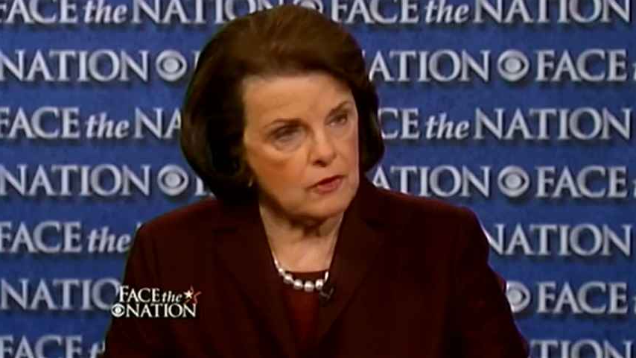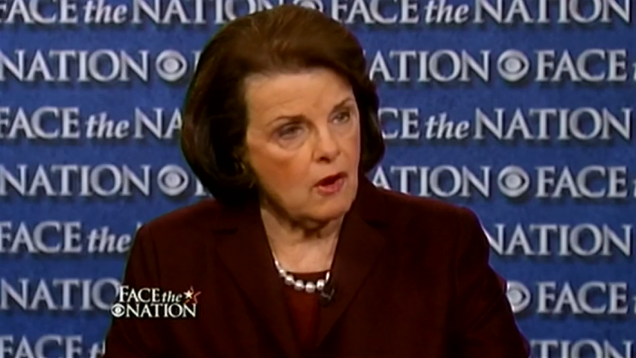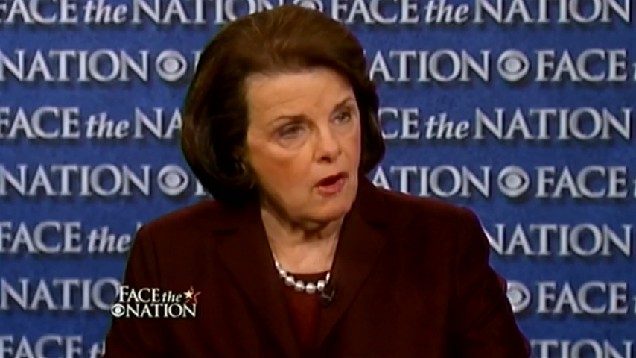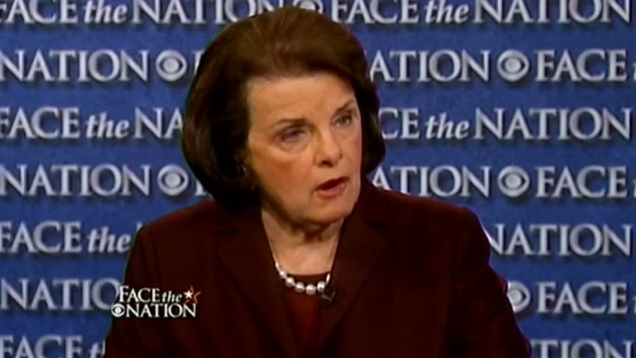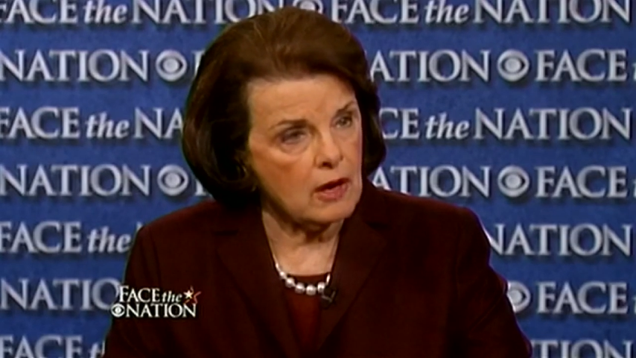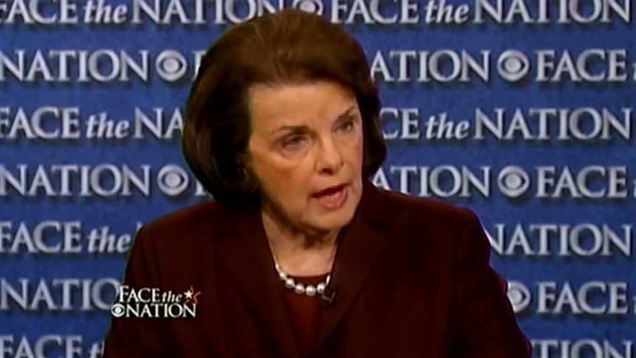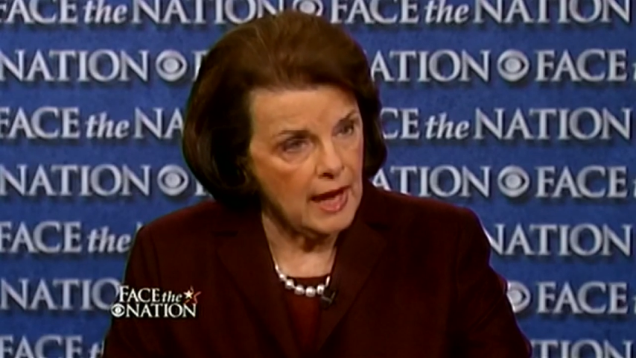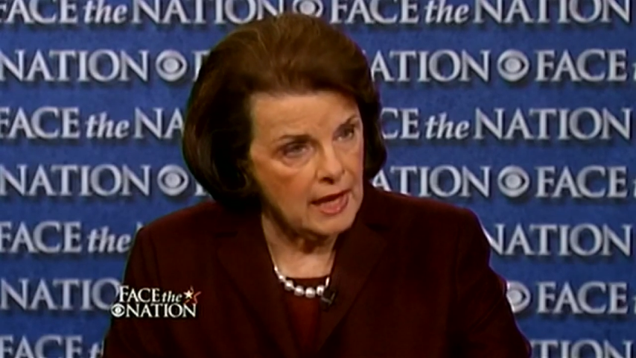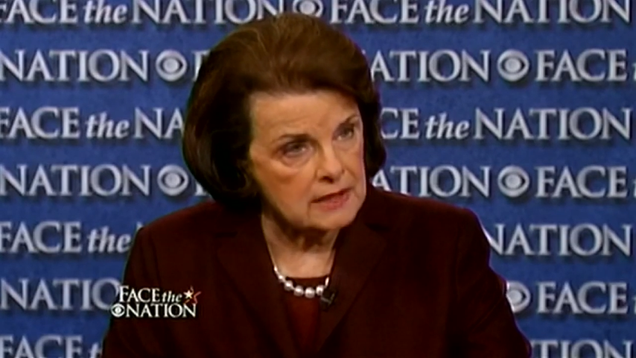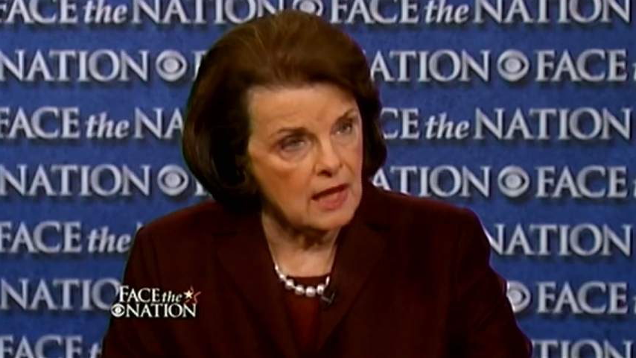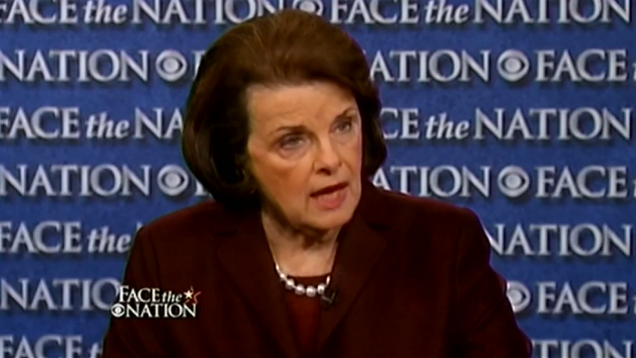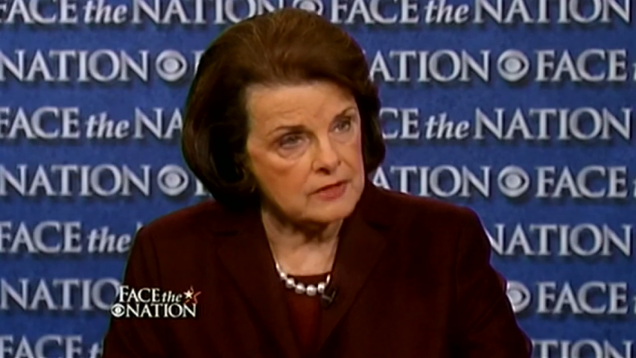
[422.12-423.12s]
our
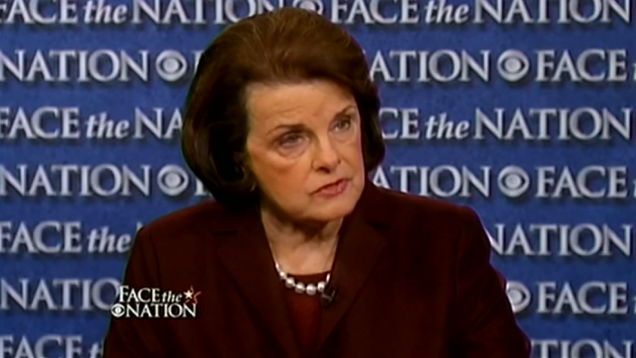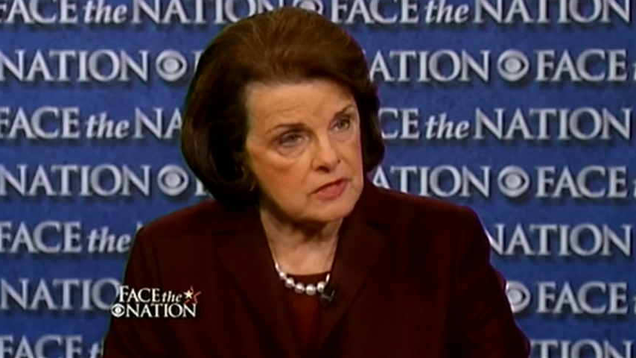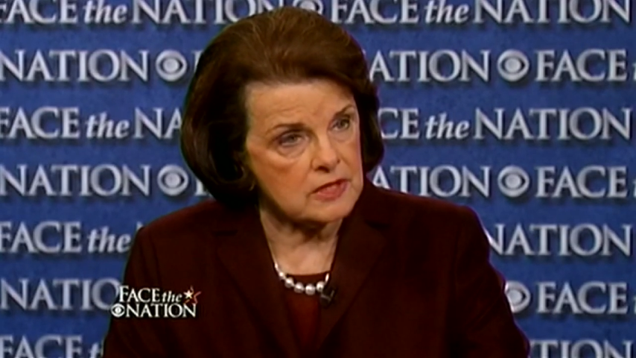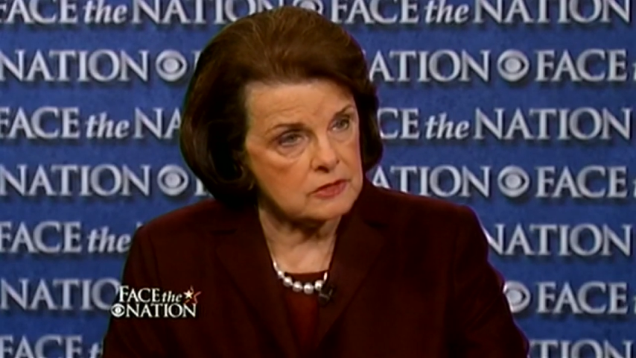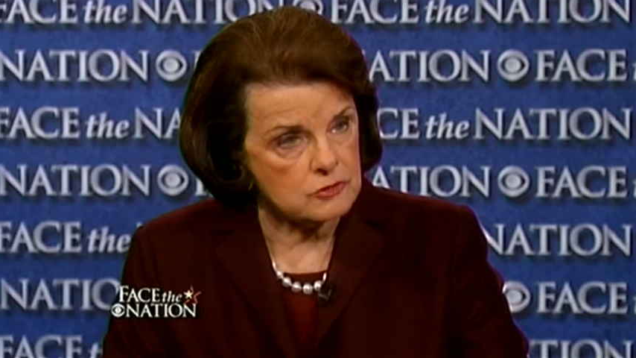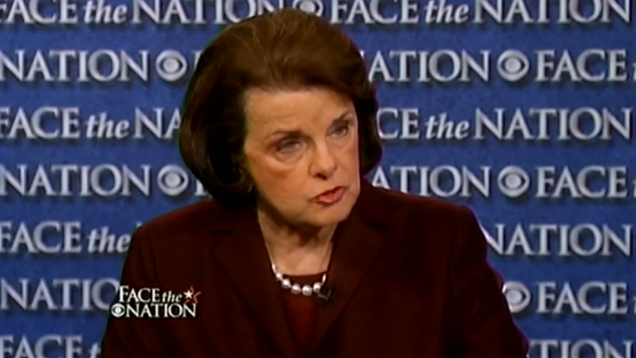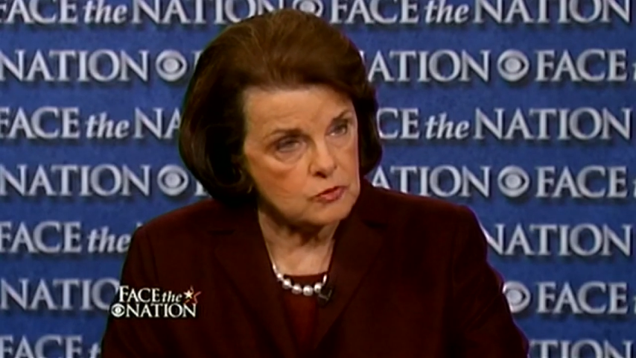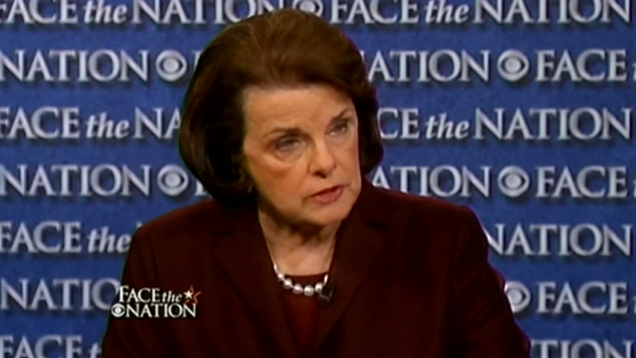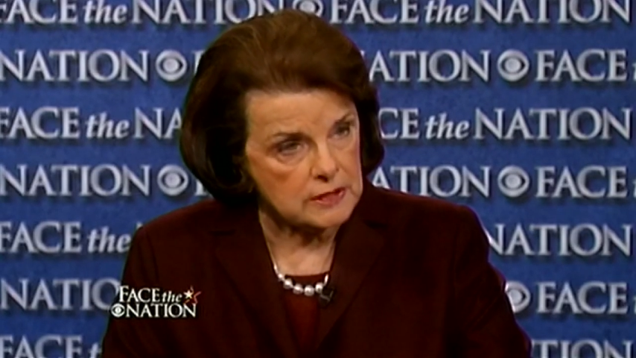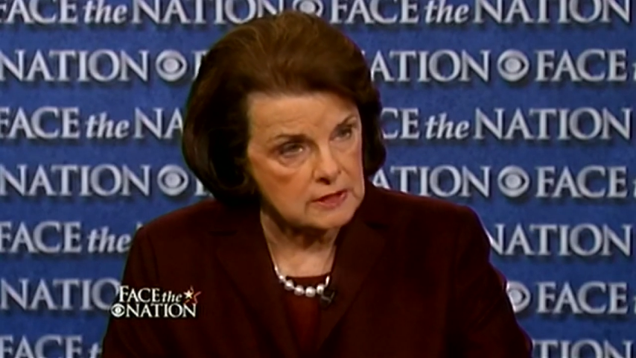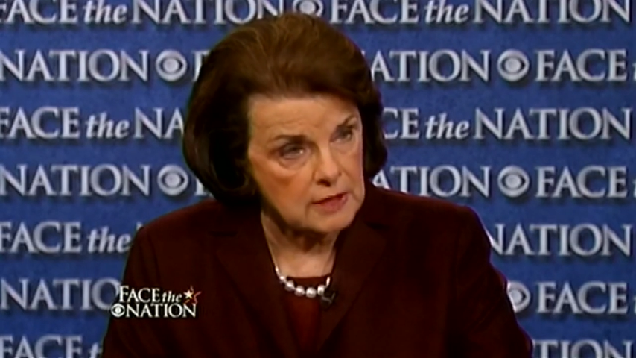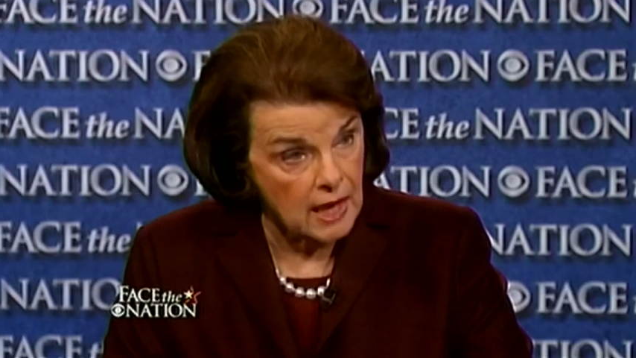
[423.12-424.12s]
allies into
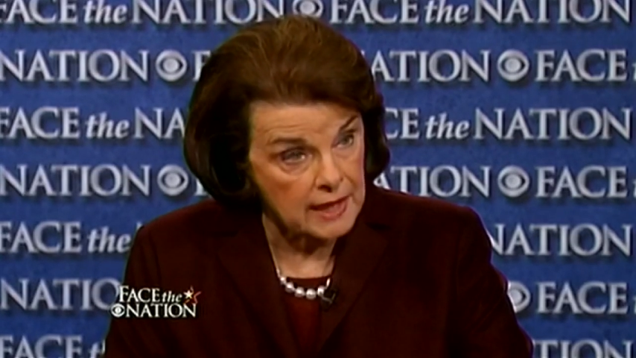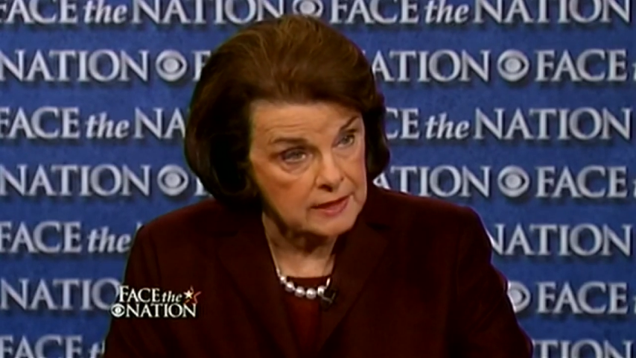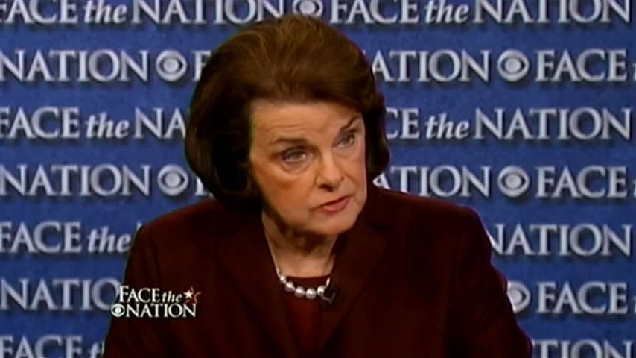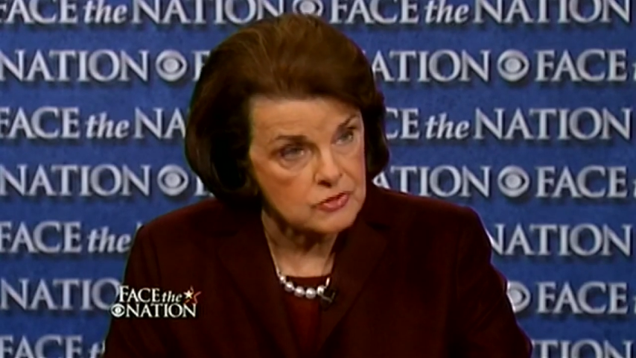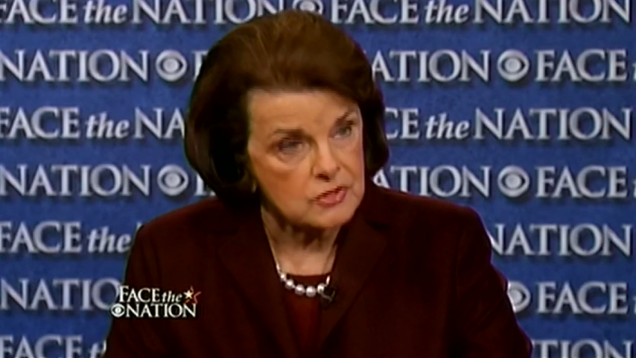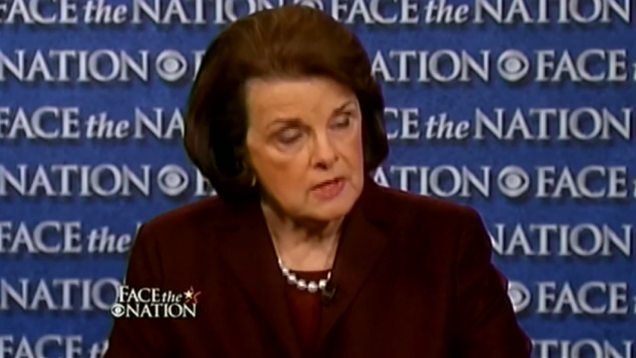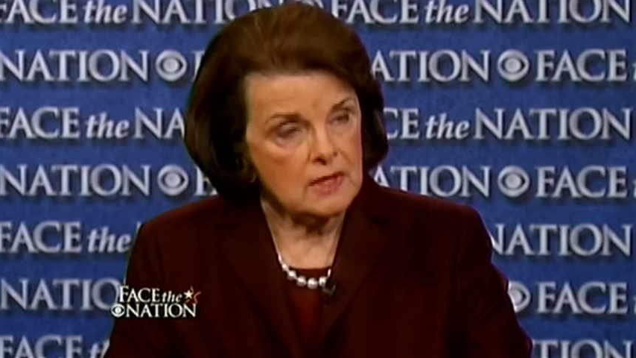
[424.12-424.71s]
an alliance,